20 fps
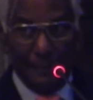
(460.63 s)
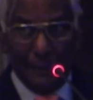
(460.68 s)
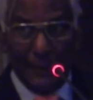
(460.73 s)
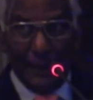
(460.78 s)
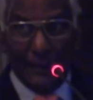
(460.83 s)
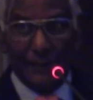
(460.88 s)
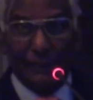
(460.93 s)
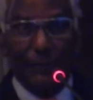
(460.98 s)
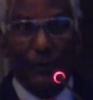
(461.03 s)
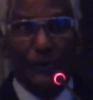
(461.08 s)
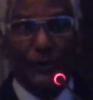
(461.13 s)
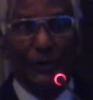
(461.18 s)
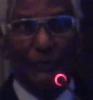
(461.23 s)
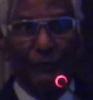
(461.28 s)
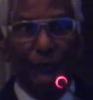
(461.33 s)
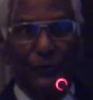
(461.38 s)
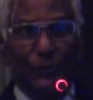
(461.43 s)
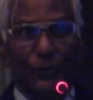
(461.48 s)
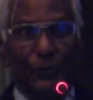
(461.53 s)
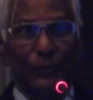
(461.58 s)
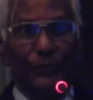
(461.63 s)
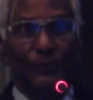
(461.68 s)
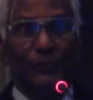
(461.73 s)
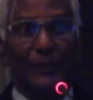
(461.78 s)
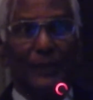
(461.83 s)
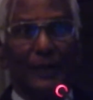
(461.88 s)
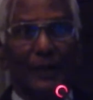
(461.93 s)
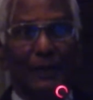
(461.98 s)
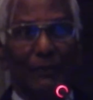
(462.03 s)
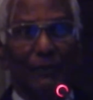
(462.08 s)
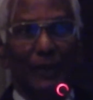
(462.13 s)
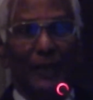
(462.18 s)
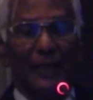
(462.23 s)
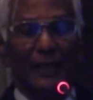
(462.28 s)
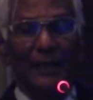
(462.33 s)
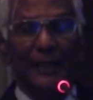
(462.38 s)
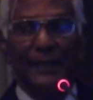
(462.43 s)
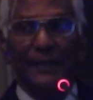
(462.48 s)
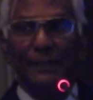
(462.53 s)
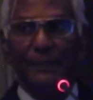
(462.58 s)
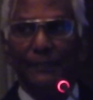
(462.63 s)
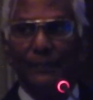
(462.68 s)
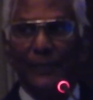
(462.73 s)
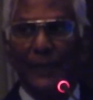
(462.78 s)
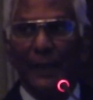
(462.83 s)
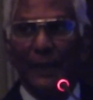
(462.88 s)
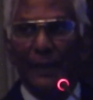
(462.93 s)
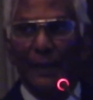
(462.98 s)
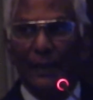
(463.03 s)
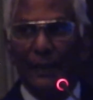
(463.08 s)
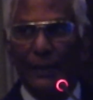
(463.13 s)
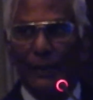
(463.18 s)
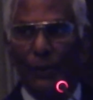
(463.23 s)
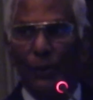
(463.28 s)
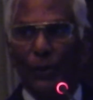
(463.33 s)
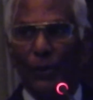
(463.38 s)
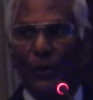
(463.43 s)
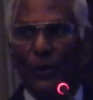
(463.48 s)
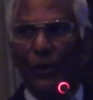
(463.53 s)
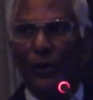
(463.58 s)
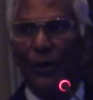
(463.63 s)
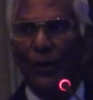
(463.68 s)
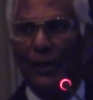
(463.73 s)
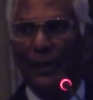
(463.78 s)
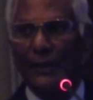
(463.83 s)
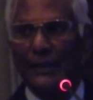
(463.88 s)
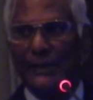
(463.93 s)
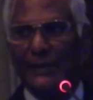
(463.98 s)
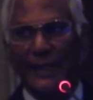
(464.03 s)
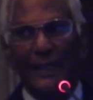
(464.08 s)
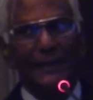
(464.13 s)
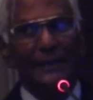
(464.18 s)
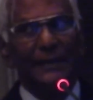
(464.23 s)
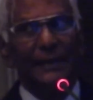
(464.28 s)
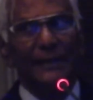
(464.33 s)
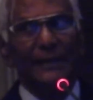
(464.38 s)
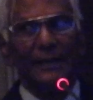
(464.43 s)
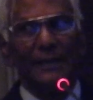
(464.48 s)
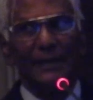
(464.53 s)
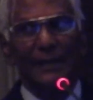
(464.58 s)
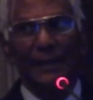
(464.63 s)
As most of you will agree, the old order changed,